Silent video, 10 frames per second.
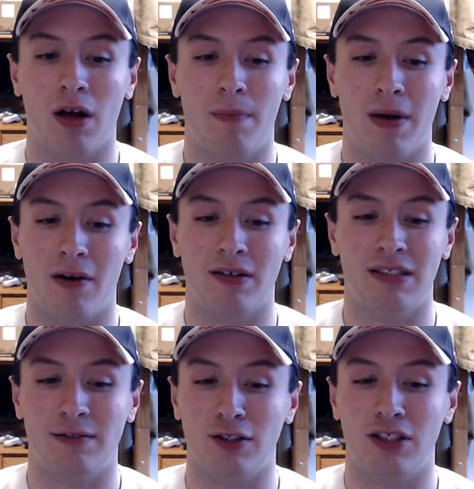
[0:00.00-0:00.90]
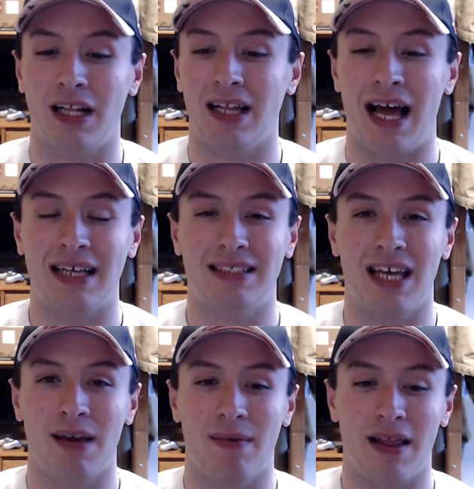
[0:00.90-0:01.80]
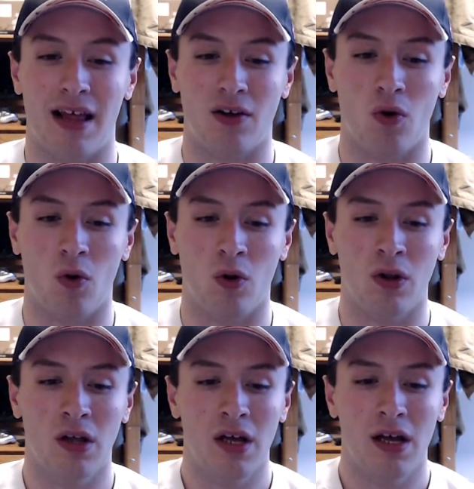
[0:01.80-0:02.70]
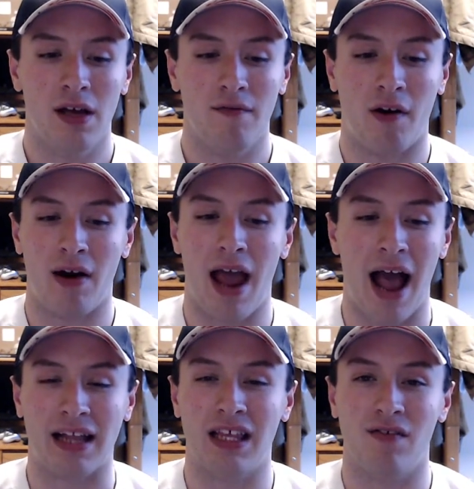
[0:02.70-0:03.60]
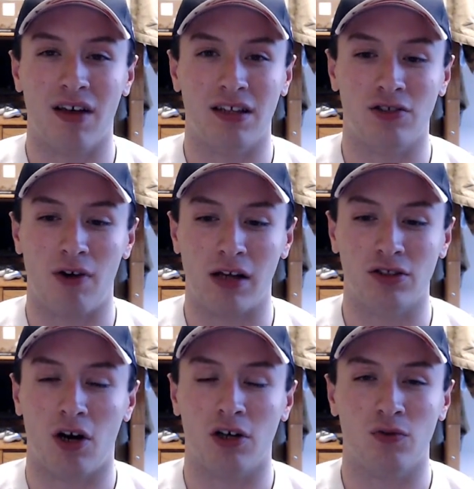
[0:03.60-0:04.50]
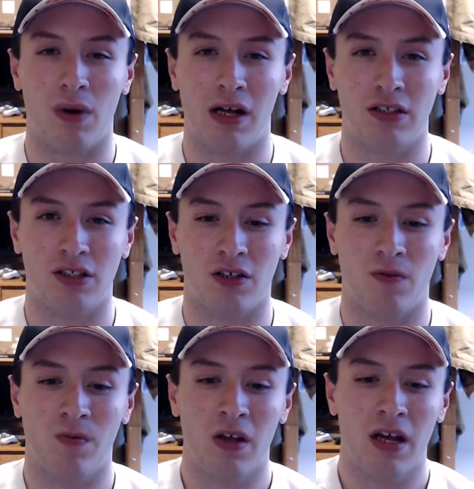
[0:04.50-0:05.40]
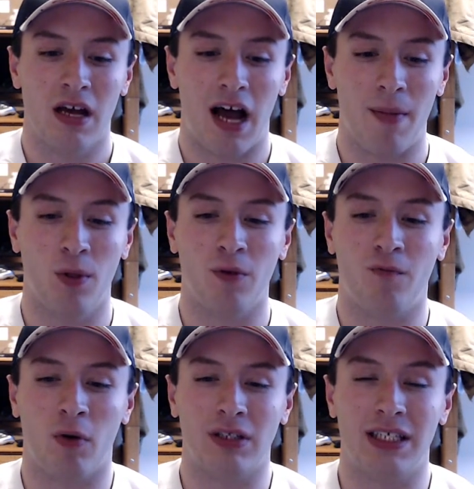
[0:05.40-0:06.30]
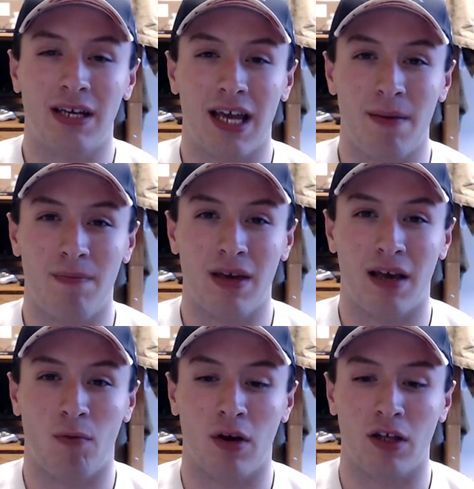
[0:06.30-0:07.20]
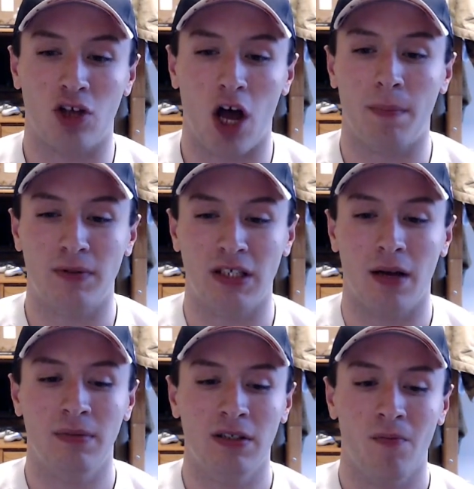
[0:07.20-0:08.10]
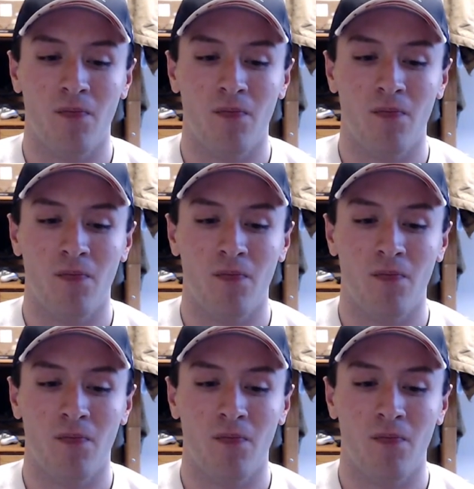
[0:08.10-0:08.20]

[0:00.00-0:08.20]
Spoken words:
appearance, especially in the last game, getting that goal. Very active against Krasnodar as well. So I'm looking forward to seeing him be like one of the top subs.